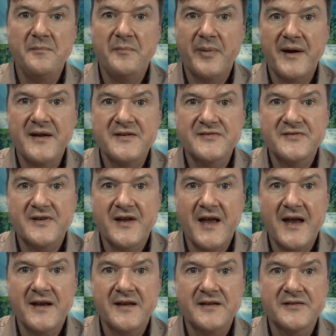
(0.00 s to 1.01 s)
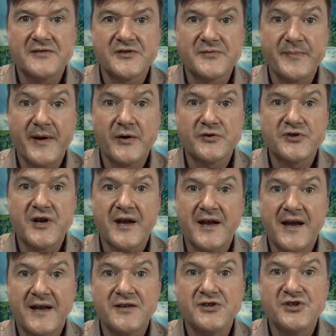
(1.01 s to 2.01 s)
paste, edit, spell check
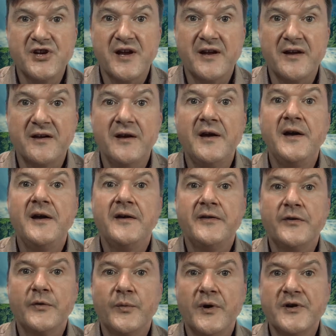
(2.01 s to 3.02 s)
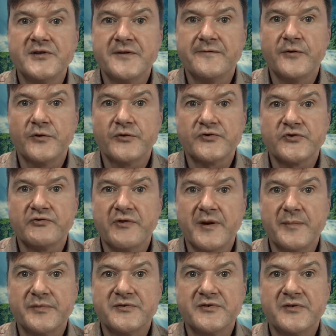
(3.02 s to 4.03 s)
and share the words of your
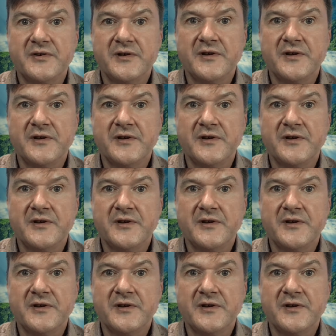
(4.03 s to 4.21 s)
script,